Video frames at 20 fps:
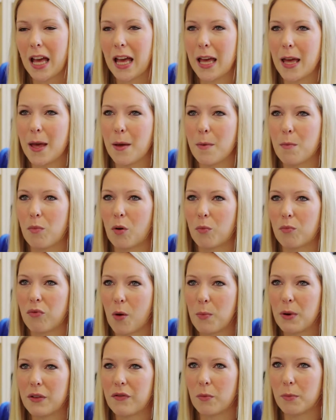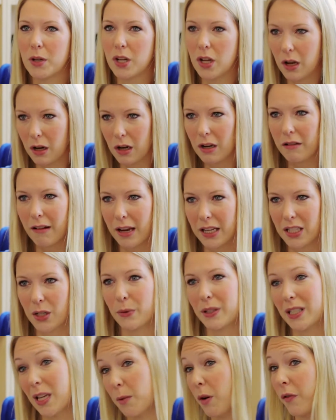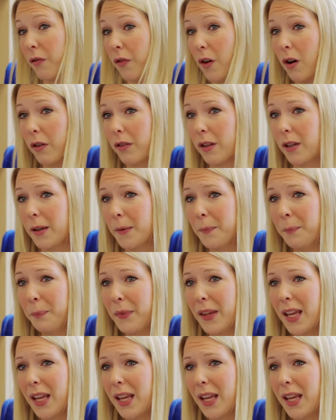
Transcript: But probably from an earlier age, I would say my father.